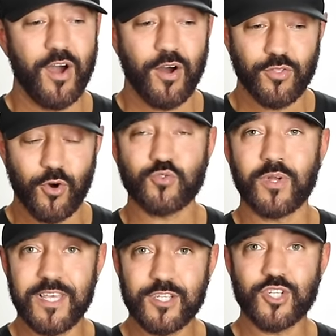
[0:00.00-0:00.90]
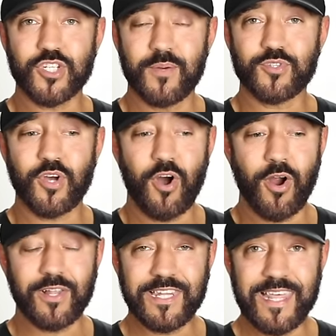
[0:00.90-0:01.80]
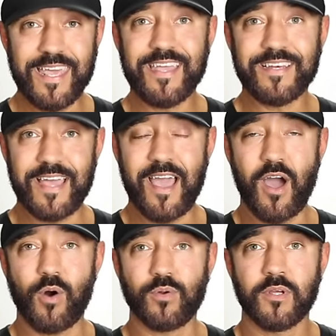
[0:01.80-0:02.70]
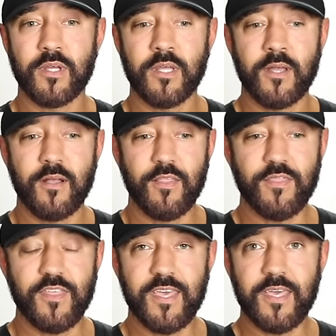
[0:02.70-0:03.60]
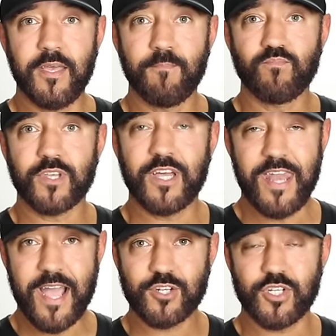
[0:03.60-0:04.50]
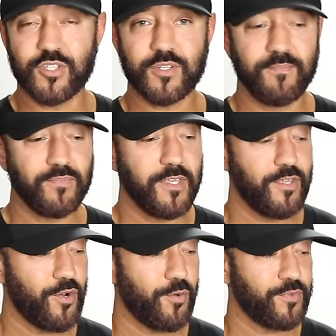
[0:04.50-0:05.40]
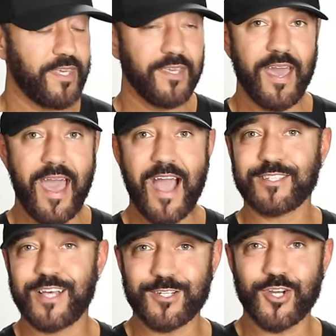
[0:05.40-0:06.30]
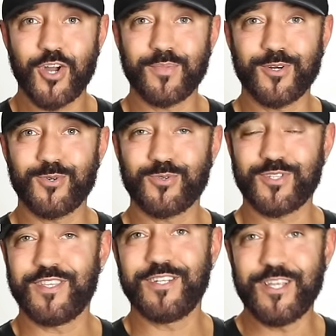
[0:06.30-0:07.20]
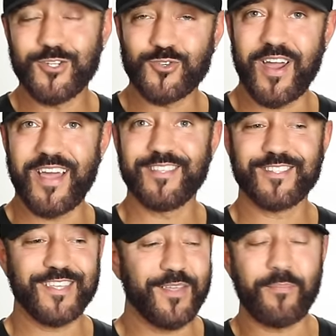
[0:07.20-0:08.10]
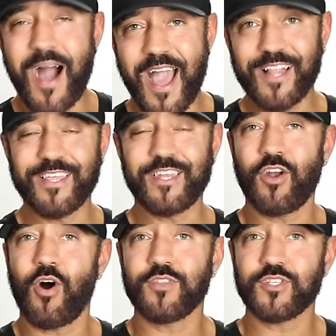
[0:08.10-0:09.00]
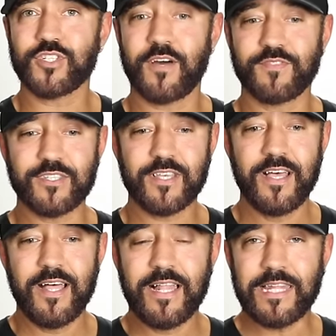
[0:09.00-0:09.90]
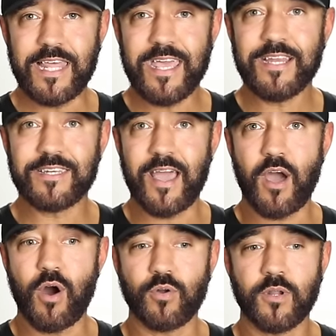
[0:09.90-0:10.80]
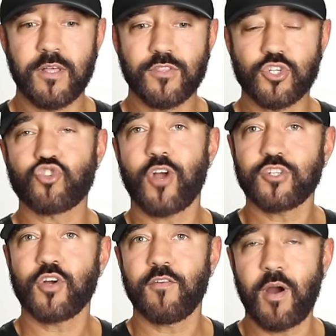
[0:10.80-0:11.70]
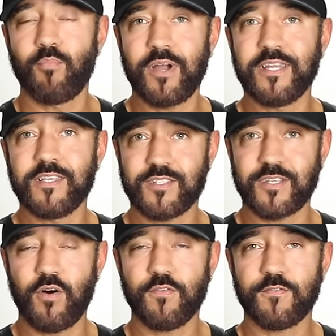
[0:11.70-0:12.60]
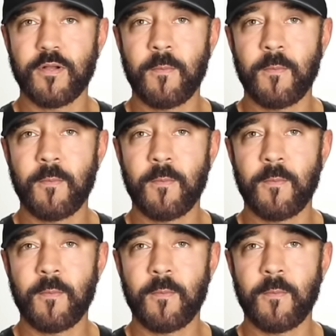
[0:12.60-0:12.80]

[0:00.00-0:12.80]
those relationships are laying down the connections, you know, the axon terminals and the dendrites and the myelin and all this stuff that's laying down the structure of our brain itself.